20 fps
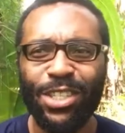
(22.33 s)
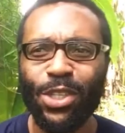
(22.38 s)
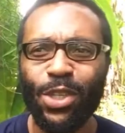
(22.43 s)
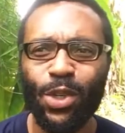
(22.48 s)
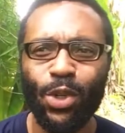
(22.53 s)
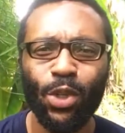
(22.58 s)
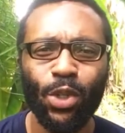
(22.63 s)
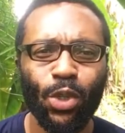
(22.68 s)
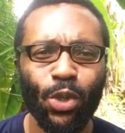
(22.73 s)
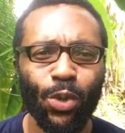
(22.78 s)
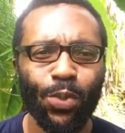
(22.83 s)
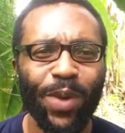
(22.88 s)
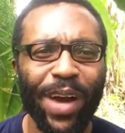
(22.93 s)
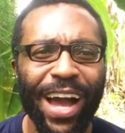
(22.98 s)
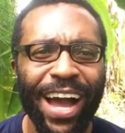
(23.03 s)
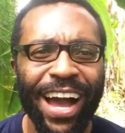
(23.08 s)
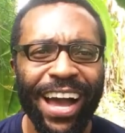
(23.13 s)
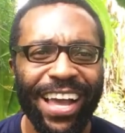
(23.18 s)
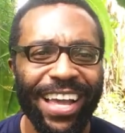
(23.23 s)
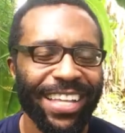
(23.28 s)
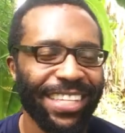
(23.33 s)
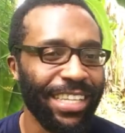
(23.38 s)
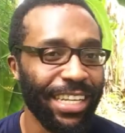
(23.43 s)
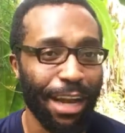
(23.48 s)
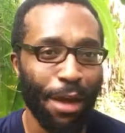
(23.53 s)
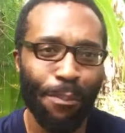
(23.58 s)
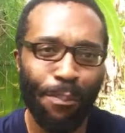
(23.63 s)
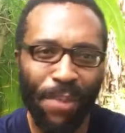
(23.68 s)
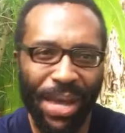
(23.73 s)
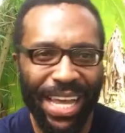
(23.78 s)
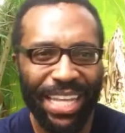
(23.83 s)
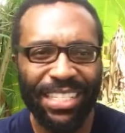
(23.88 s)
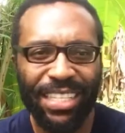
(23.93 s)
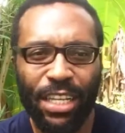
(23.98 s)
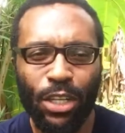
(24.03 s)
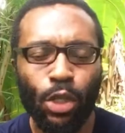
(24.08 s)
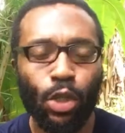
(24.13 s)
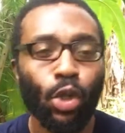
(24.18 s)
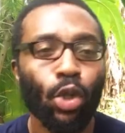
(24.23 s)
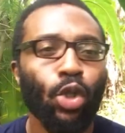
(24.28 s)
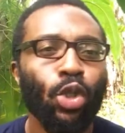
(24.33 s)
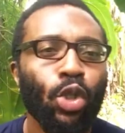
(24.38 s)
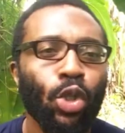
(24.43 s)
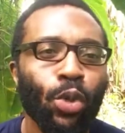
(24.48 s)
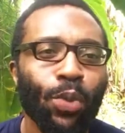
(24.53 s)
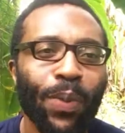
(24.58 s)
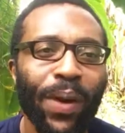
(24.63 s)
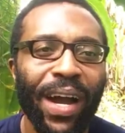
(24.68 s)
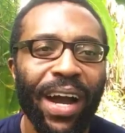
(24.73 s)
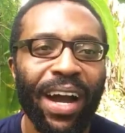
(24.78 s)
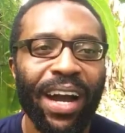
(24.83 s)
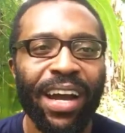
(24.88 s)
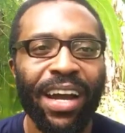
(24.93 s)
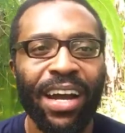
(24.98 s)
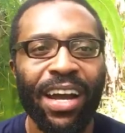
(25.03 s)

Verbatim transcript: YouTuber is an amazing YouTuber